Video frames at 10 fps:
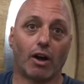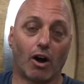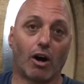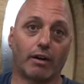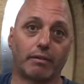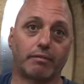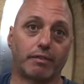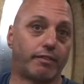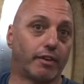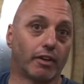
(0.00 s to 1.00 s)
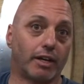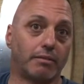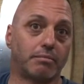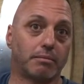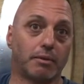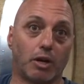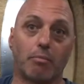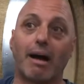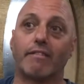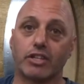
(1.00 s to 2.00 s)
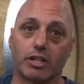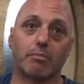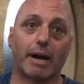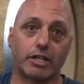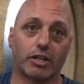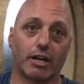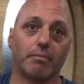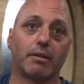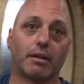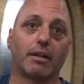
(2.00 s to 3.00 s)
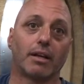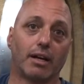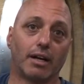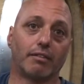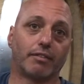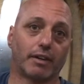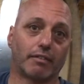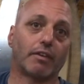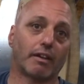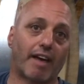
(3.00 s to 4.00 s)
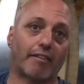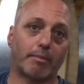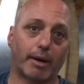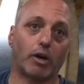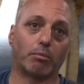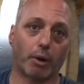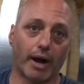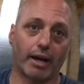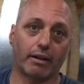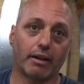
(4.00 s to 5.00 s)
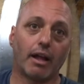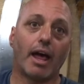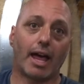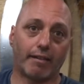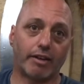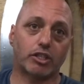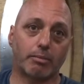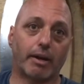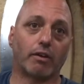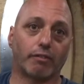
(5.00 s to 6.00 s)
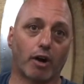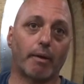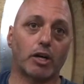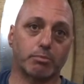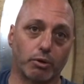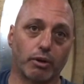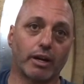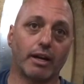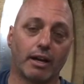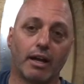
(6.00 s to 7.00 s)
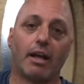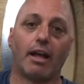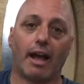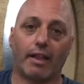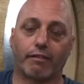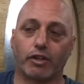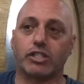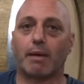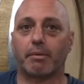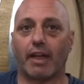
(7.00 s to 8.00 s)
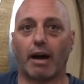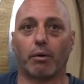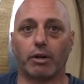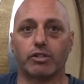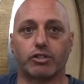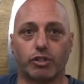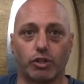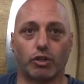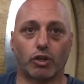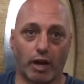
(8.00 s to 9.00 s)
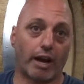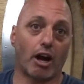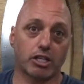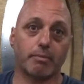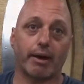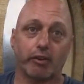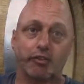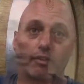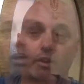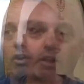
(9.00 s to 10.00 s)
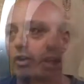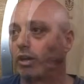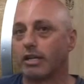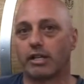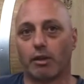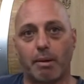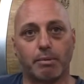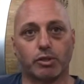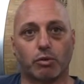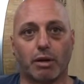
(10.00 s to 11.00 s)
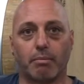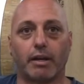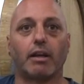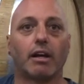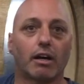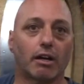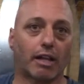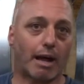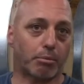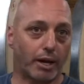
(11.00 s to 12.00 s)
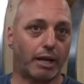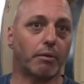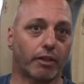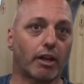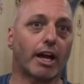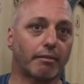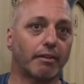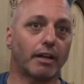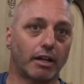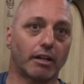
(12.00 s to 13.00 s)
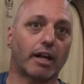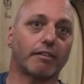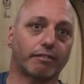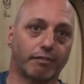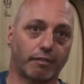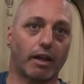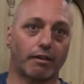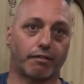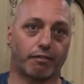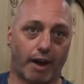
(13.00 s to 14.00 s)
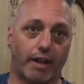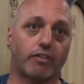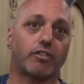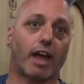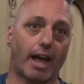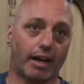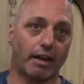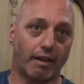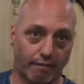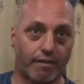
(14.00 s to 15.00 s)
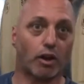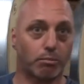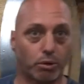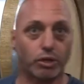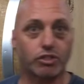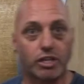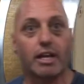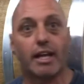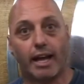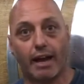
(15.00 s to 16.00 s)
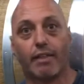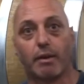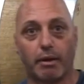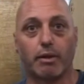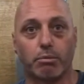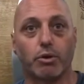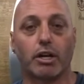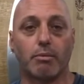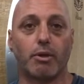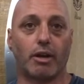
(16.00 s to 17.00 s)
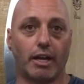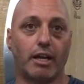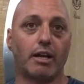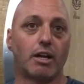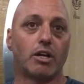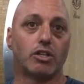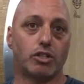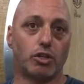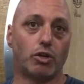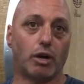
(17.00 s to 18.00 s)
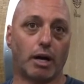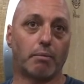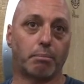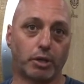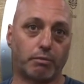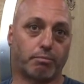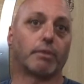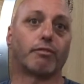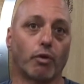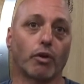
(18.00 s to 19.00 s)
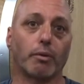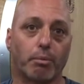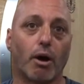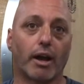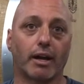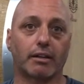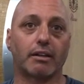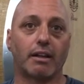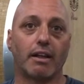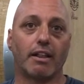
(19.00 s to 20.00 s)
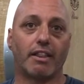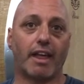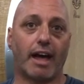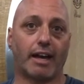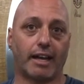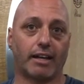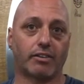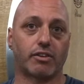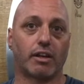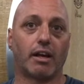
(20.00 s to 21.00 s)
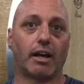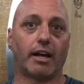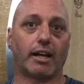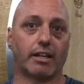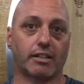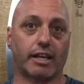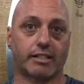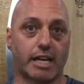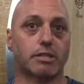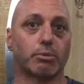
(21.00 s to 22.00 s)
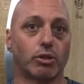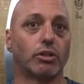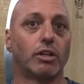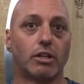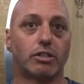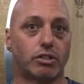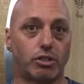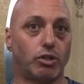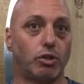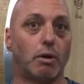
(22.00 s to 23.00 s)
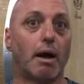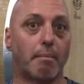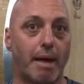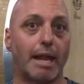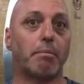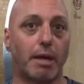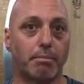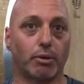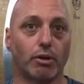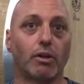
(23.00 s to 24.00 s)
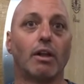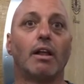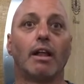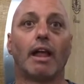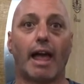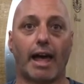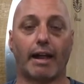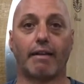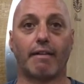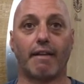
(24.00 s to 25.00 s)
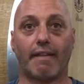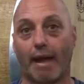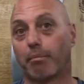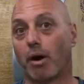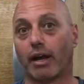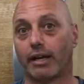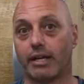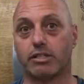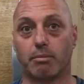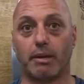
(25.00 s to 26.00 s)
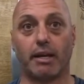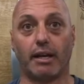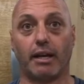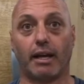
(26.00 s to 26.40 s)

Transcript: on fulfilling, my vision and my dream of having my own brand and eventually my own farmhouse brewery. And the first step of that was to create Awesome Ales, utilizing other people's equipment, collaborating with a lot of friends and fellow brewers in the brewing community to put forth a product that is accessible to many people, and that product needs to be